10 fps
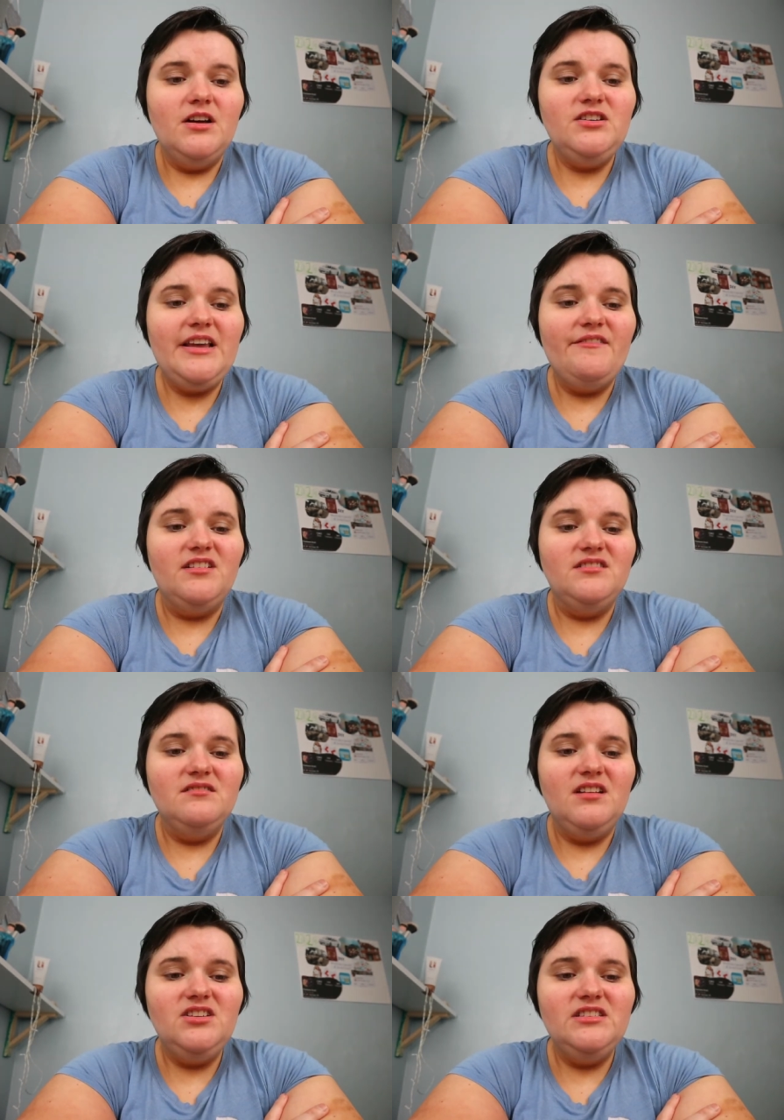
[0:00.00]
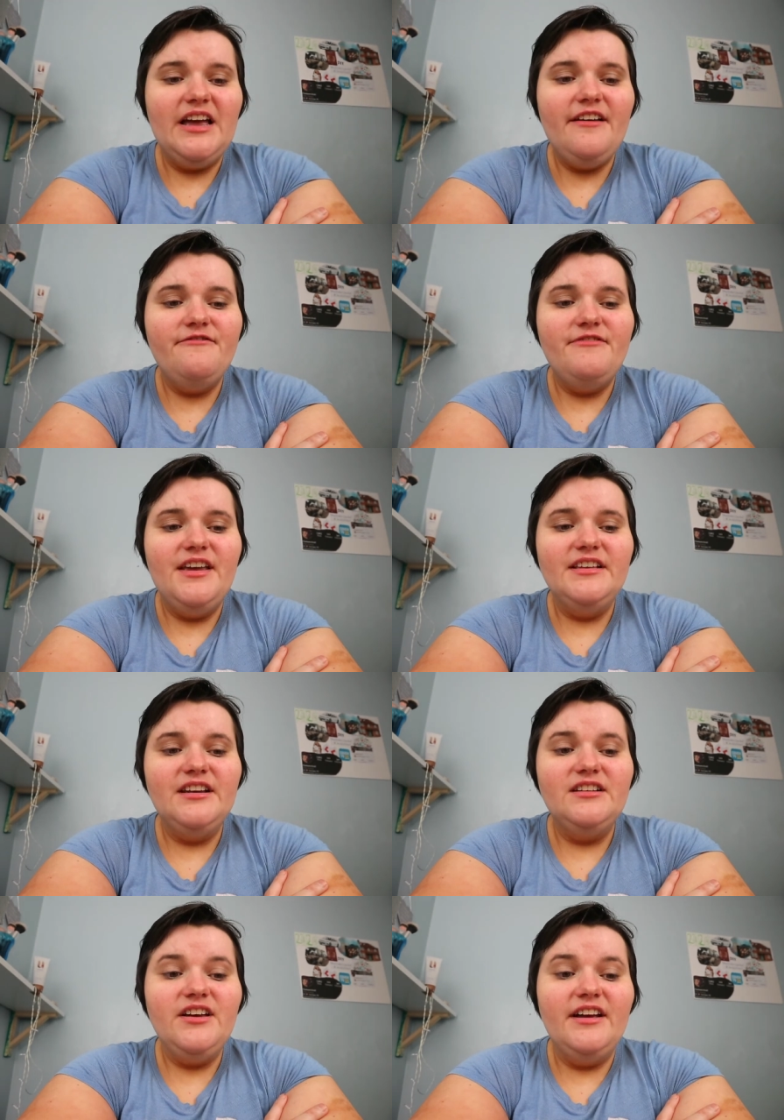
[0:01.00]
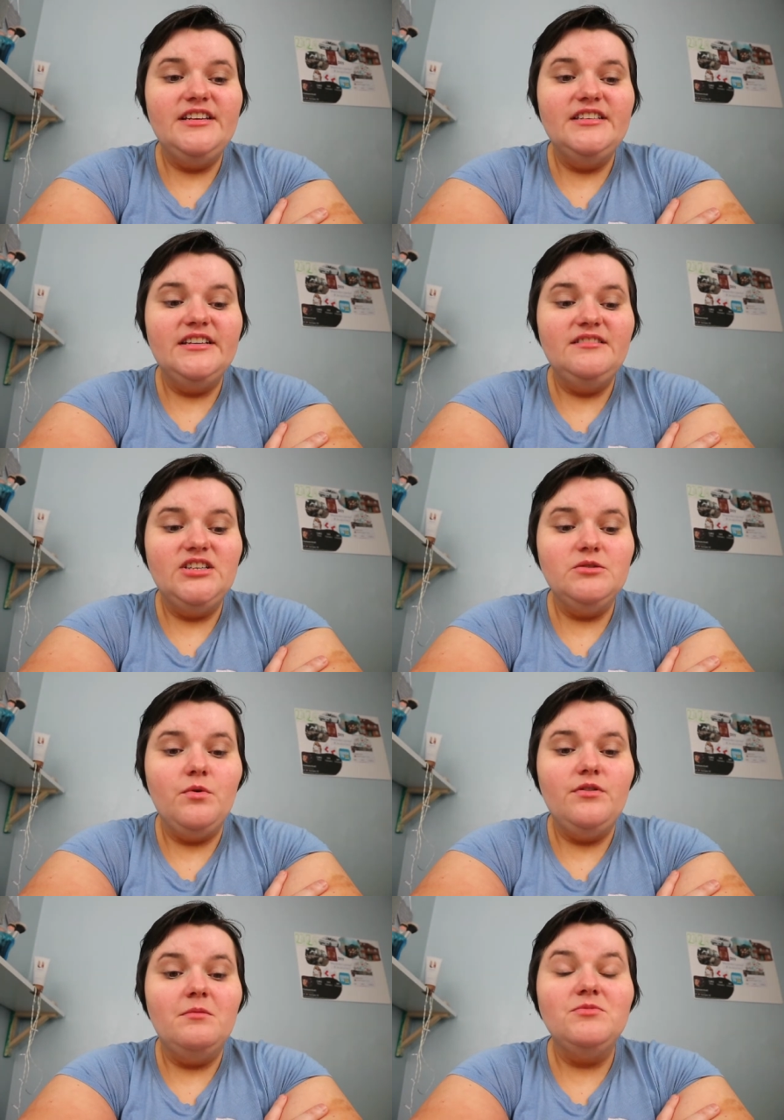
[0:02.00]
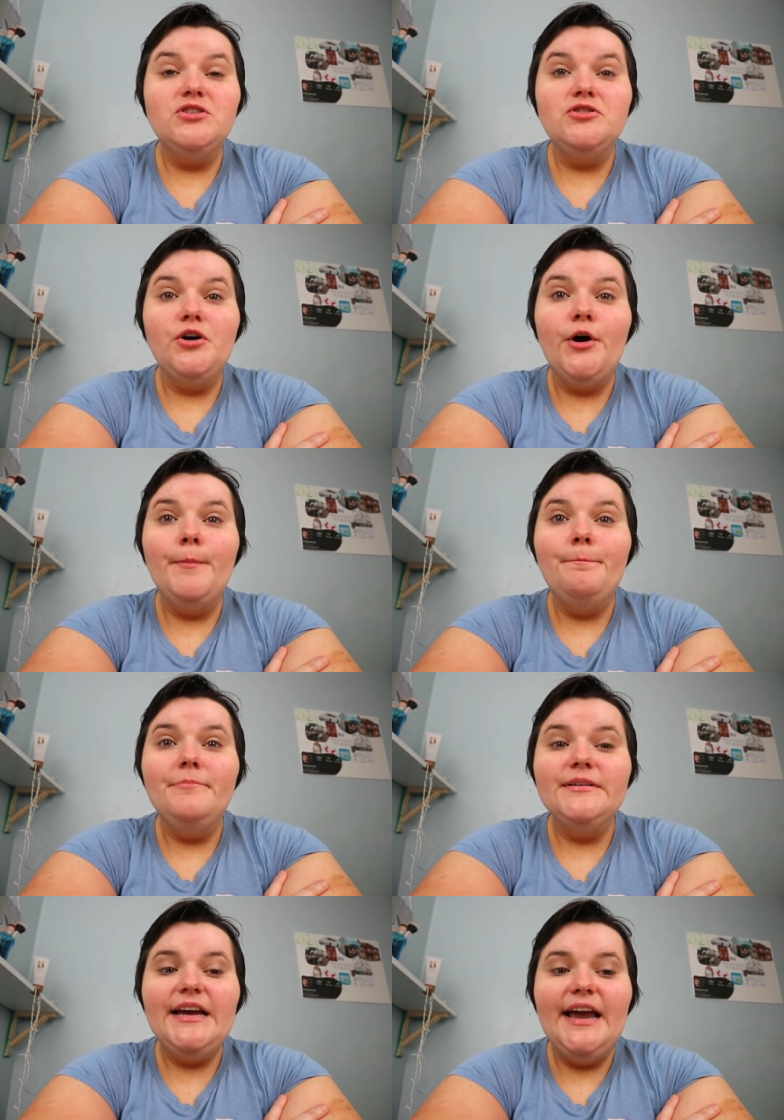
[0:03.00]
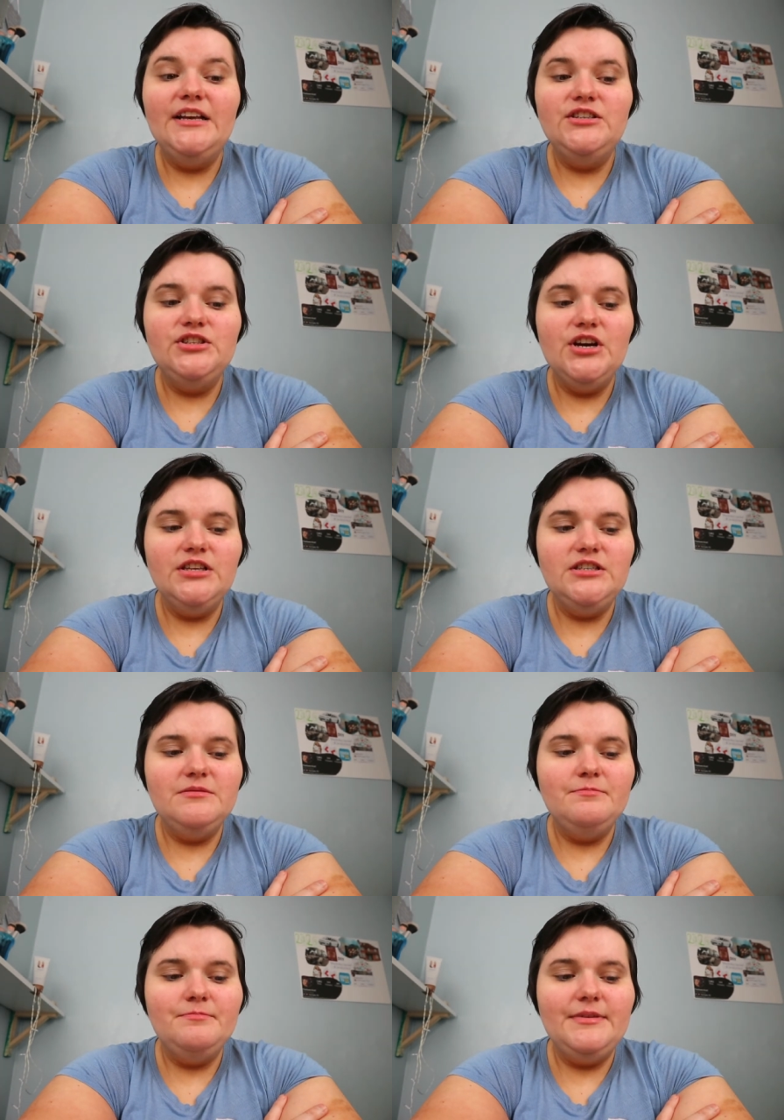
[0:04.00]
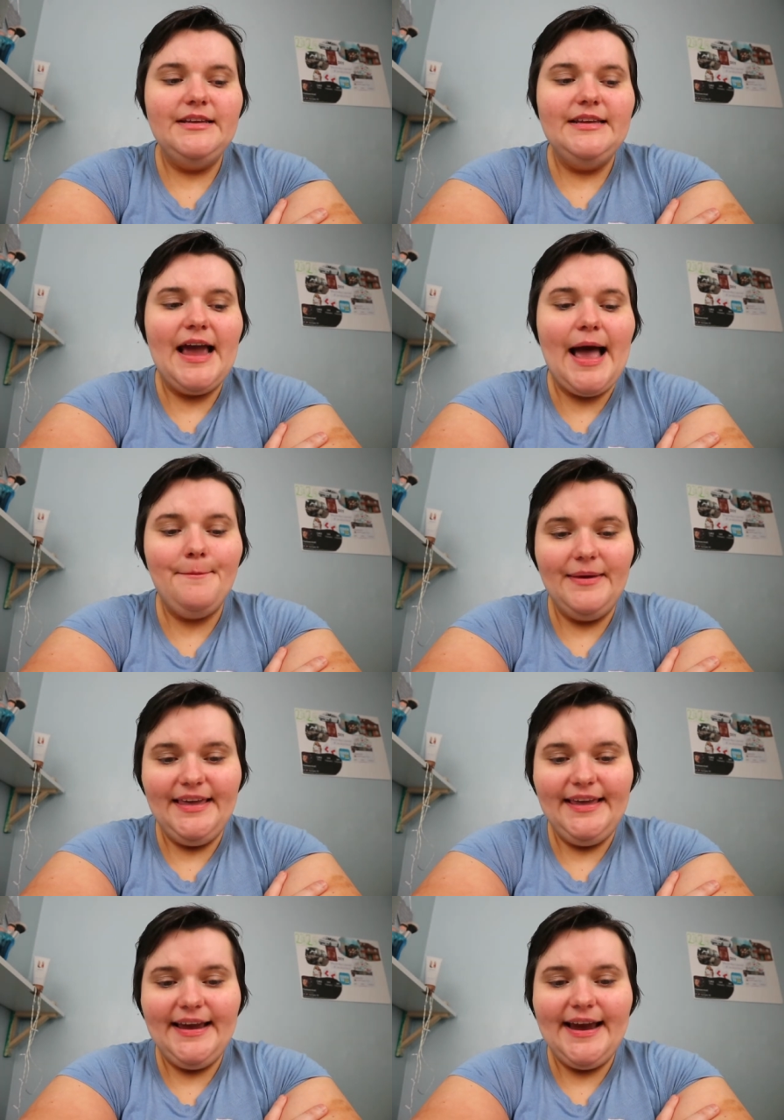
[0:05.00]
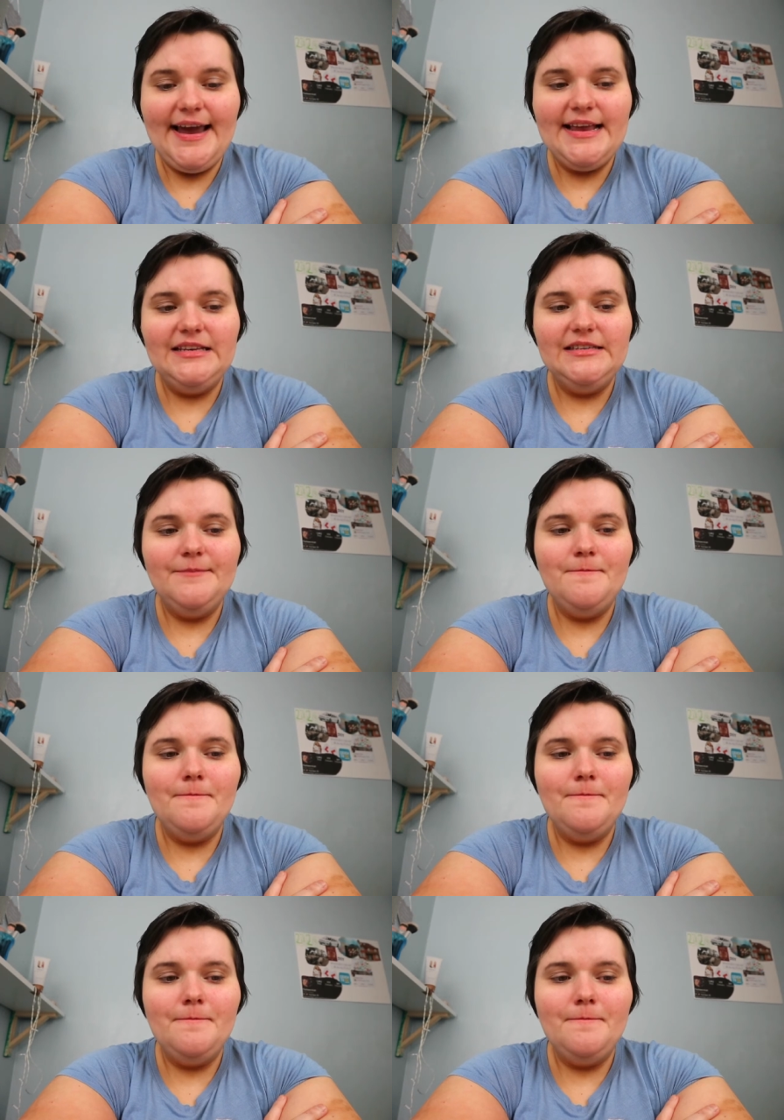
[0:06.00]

I just have I just have fears and anxieties, and I just want them to stop and just be happy and